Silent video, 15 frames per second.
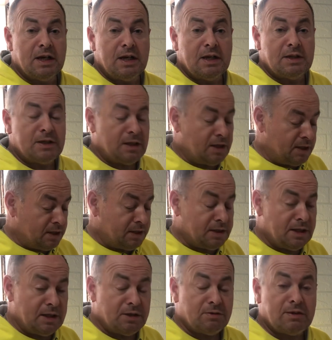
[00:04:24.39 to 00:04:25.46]
So this is
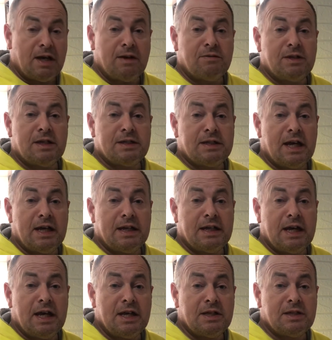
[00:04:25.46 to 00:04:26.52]
Diesel Dave saying take
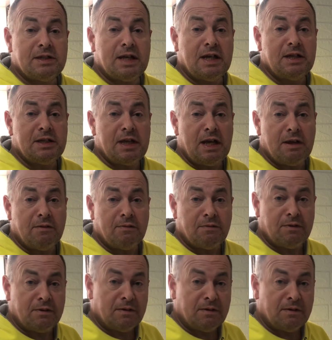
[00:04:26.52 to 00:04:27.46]
care and stay safe.